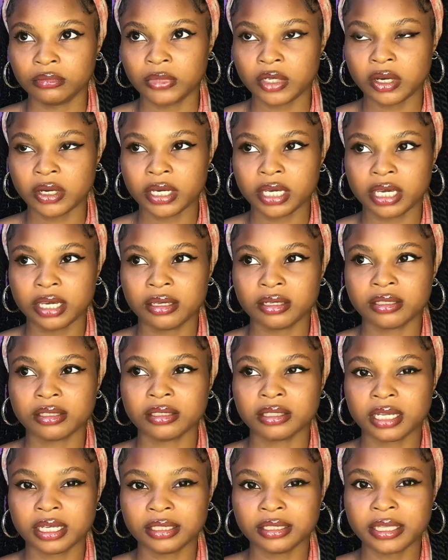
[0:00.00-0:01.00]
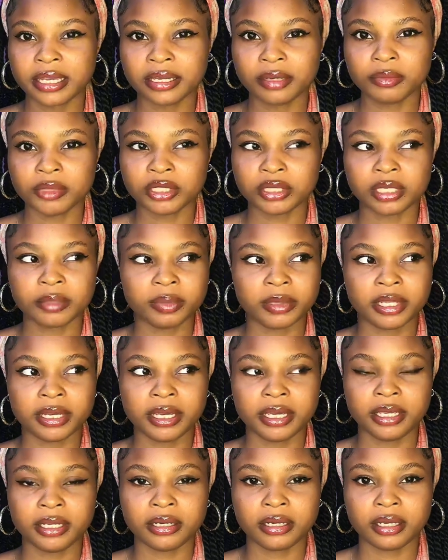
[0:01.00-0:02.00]
okay, so there's like a music
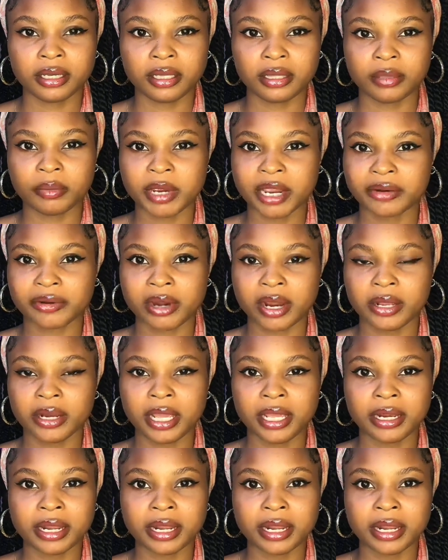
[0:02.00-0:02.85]
playing in the background,